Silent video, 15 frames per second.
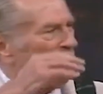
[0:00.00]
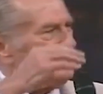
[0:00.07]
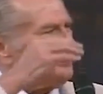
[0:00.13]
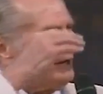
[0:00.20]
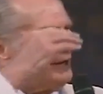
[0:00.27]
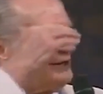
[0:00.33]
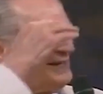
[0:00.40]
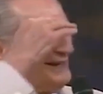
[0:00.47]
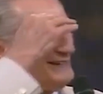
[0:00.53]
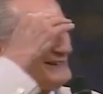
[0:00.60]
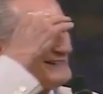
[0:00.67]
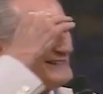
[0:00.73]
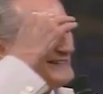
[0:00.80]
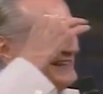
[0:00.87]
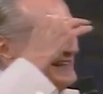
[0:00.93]
where he
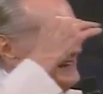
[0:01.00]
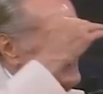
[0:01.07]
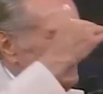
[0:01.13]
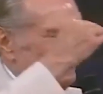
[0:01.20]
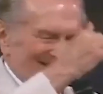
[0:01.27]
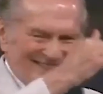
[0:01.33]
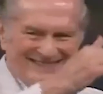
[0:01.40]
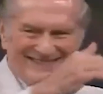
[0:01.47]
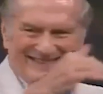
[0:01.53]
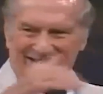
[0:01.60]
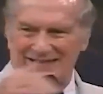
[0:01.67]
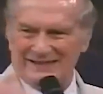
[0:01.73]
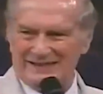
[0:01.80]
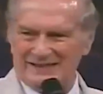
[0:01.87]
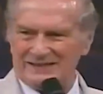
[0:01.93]
sees
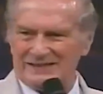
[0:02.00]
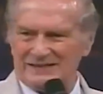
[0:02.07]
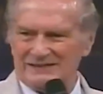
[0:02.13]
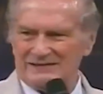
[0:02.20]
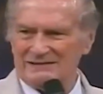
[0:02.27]
things.